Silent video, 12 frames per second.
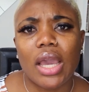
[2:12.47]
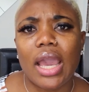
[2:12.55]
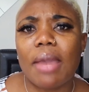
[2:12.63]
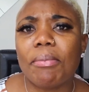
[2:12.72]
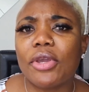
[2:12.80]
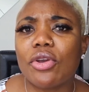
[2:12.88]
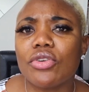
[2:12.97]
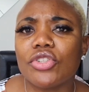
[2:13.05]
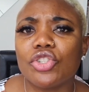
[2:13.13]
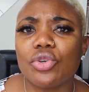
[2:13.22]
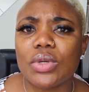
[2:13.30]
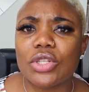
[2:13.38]
And because
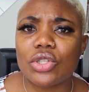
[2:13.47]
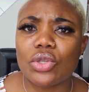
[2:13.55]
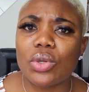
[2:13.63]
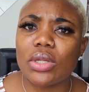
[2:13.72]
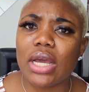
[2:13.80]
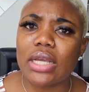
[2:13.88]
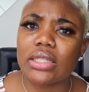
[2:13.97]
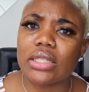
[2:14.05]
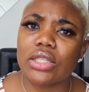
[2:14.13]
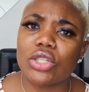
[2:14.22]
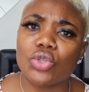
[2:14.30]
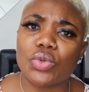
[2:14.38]
you are so nice
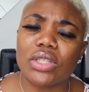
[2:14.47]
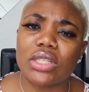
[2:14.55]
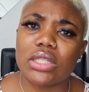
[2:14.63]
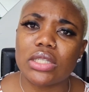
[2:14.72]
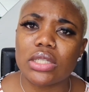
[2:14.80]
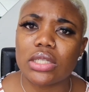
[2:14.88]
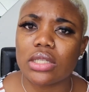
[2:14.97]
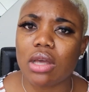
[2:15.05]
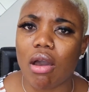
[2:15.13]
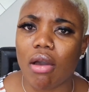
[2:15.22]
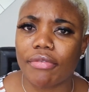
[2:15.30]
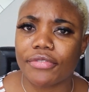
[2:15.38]
and sweet and
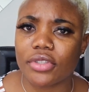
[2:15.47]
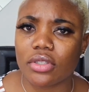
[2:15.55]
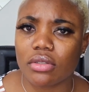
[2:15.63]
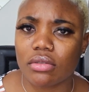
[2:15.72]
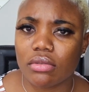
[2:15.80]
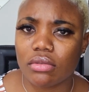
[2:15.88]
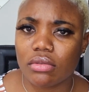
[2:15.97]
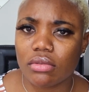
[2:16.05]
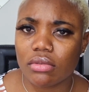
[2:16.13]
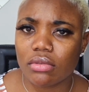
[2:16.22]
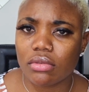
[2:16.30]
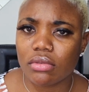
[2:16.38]
soft
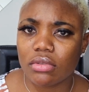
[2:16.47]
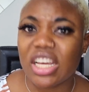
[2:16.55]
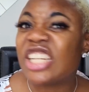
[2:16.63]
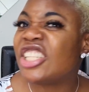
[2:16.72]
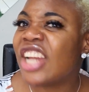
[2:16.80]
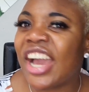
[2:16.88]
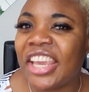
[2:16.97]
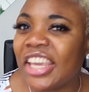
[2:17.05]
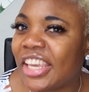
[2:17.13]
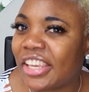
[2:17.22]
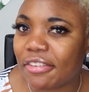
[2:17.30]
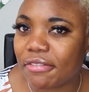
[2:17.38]
and
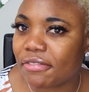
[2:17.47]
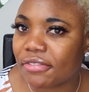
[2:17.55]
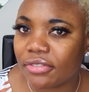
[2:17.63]
naive,